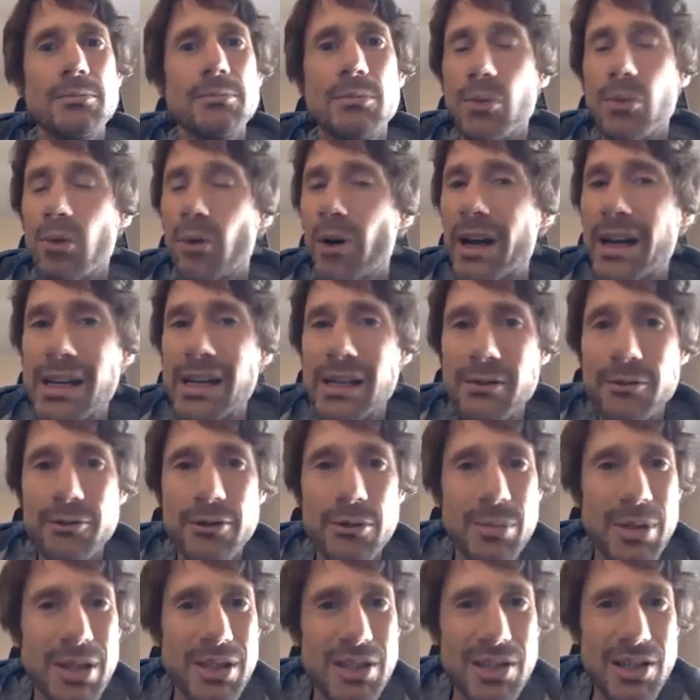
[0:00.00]
brain
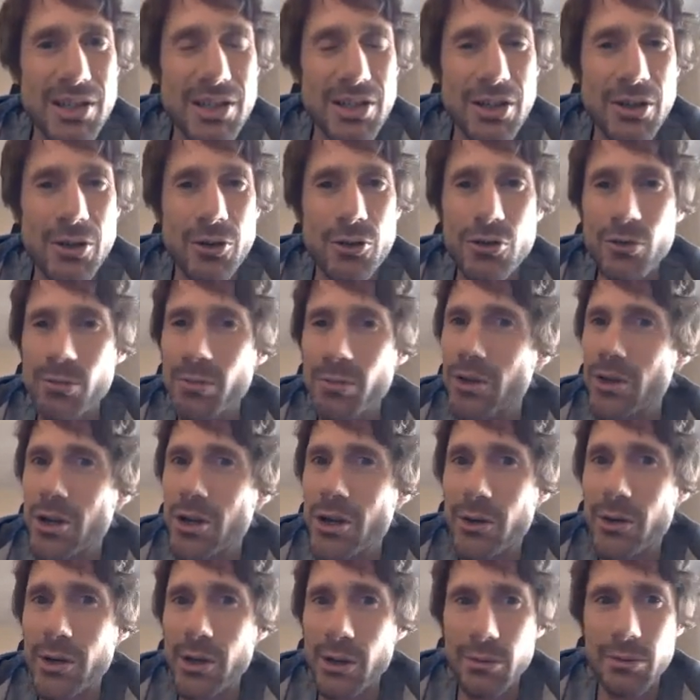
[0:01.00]
for business and
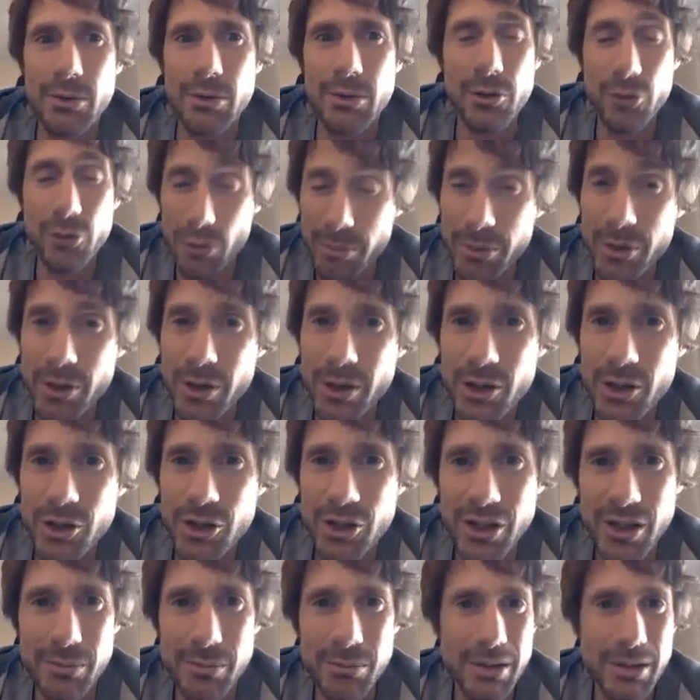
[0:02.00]

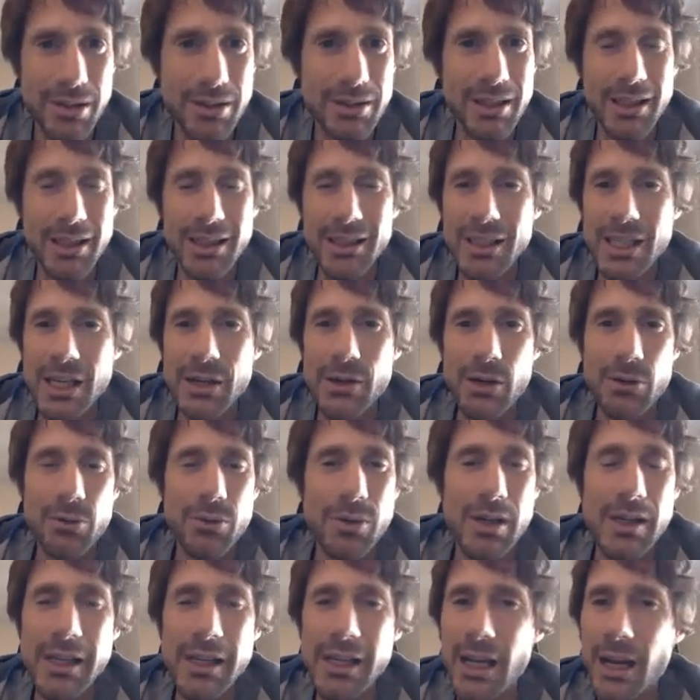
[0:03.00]
entrepreneurship, but Derek
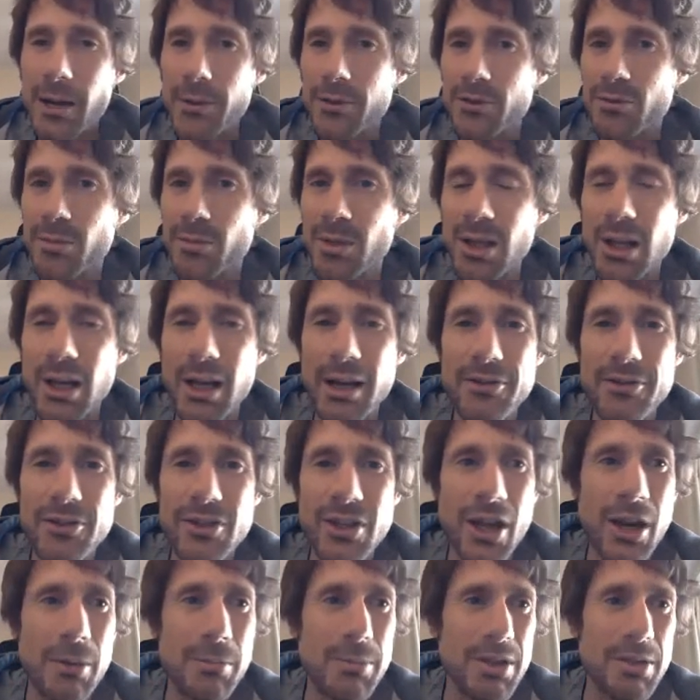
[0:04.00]
really comes from a
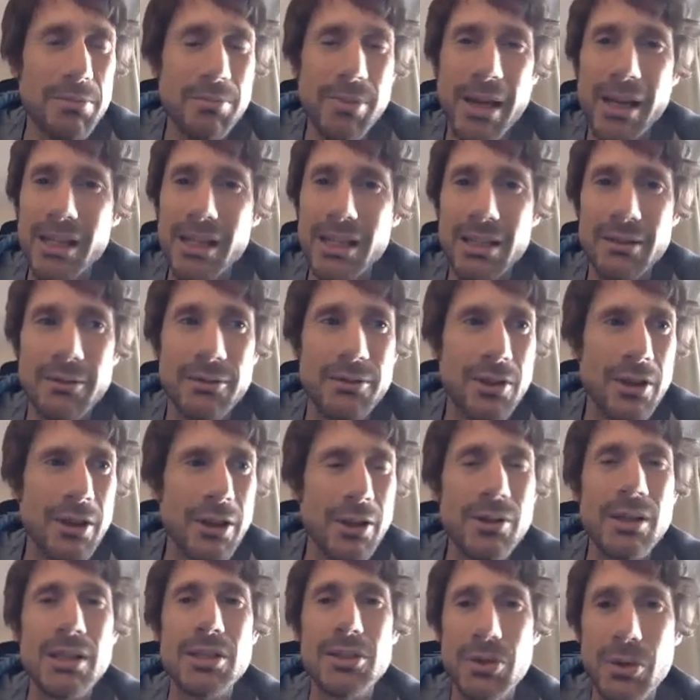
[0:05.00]
lifestyle perspective. You
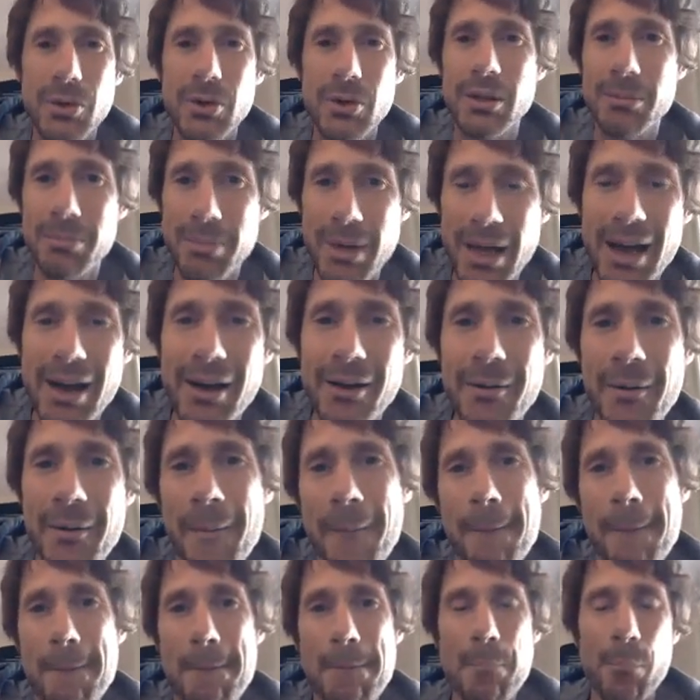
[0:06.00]
know, it's all about
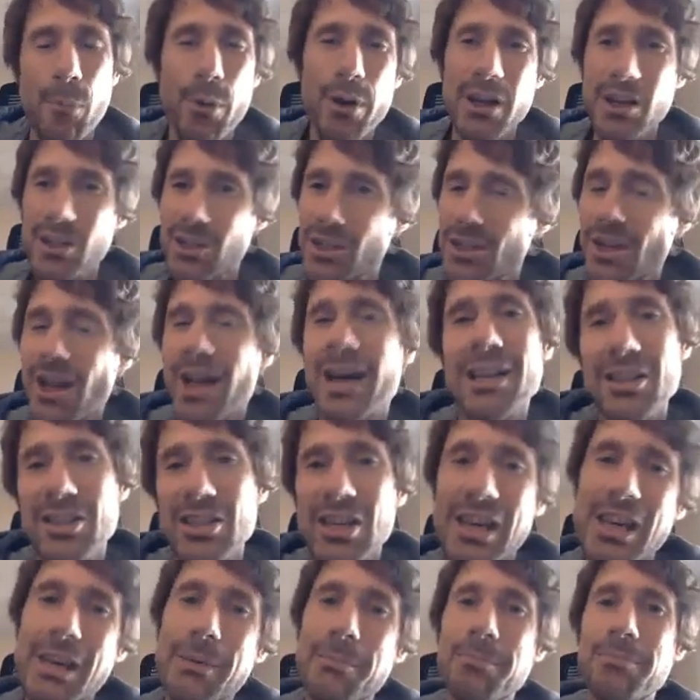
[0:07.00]
what excites
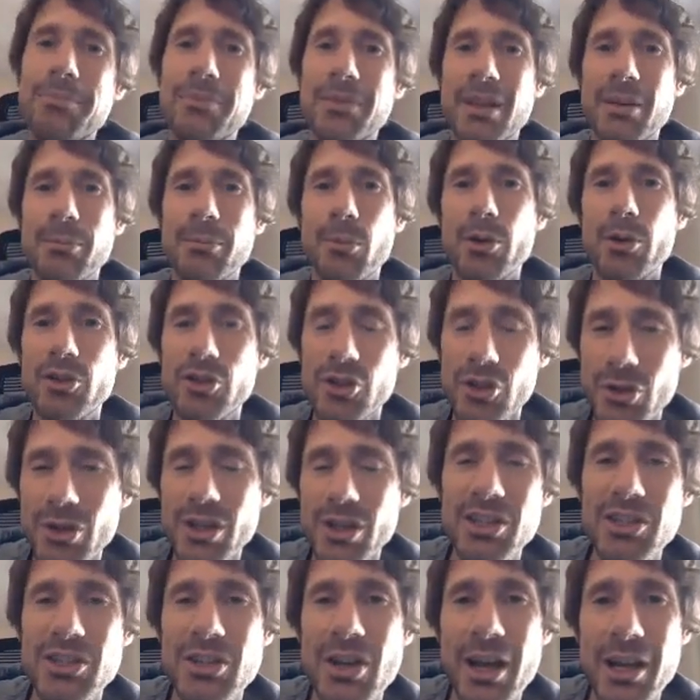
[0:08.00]
him and what should
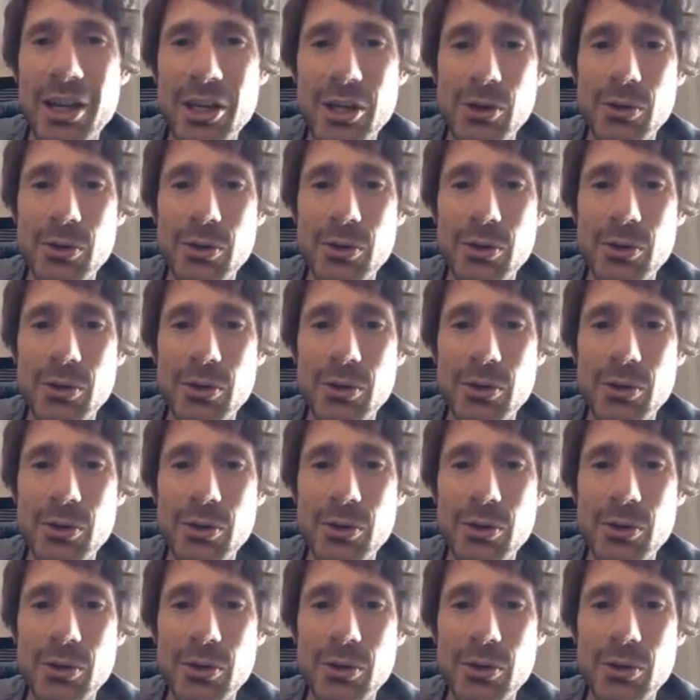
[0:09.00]
excite